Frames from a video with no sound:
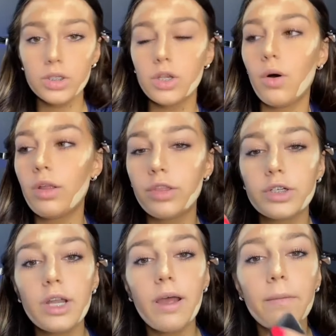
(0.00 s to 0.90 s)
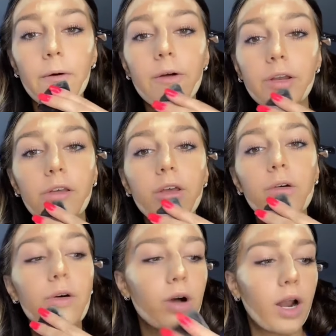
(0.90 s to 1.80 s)
So on Thursday I'm going
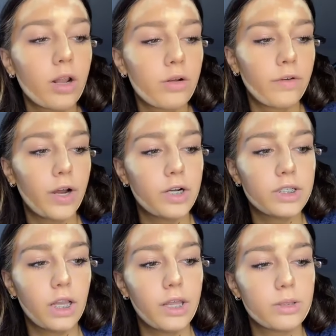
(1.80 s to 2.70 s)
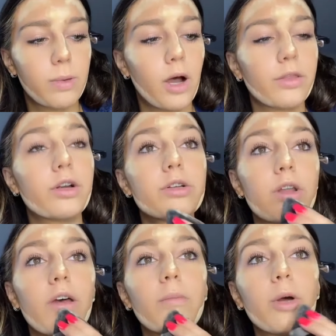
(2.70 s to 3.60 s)
to, I don't know if I already said this, but on
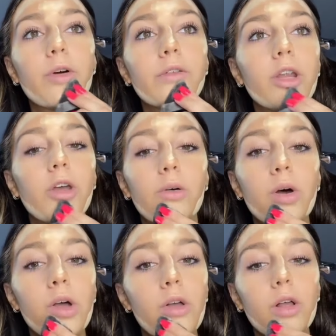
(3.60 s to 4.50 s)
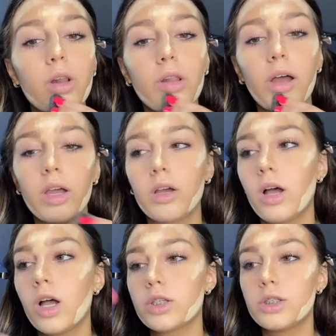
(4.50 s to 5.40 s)
Thursday I'm going to like
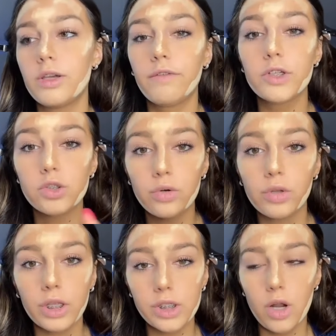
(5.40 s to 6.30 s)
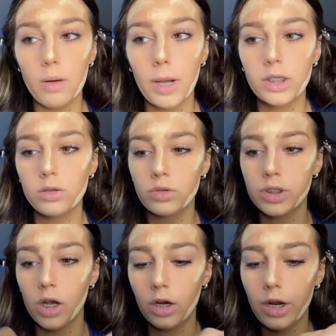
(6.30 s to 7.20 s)
a different school that's not my school's
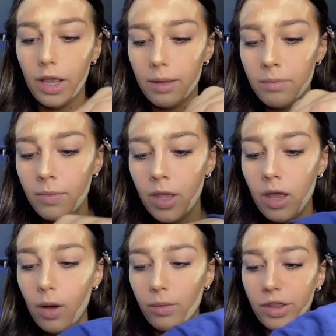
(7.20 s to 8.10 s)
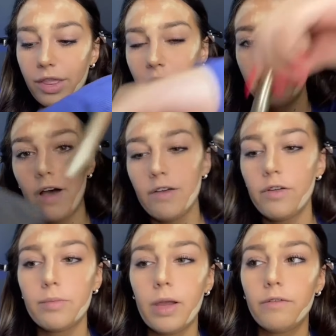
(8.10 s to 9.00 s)
soccer game with like five
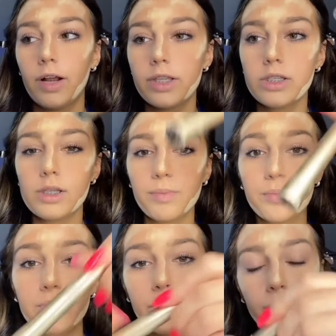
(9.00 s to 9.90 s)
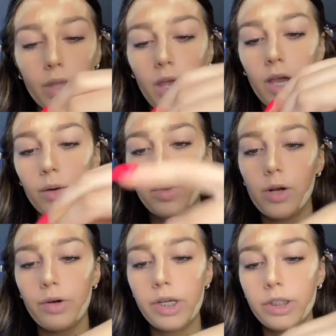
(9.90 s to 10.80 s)
of my friends, and we're
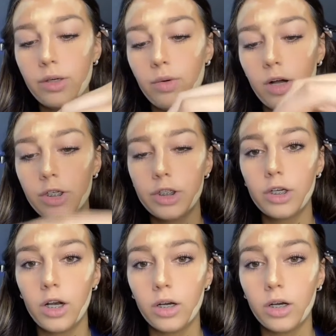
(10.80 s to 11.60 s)
going to watch